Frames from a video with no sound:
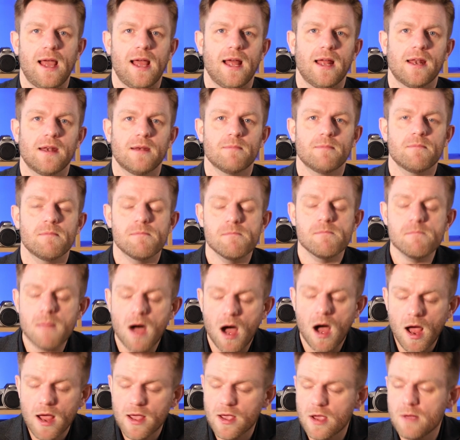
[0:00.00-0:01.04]
and
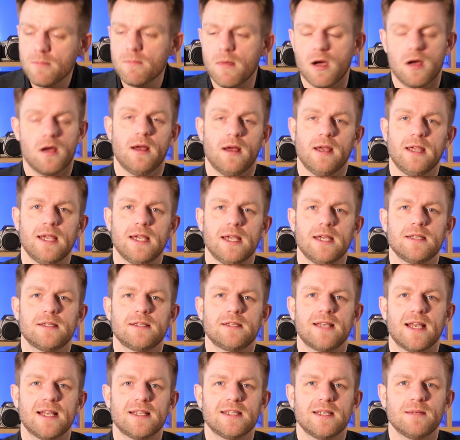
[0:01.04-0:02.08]
my oh my,
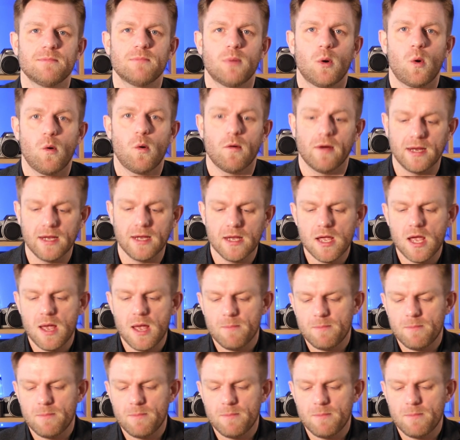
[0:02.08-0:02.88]
it's getting boring.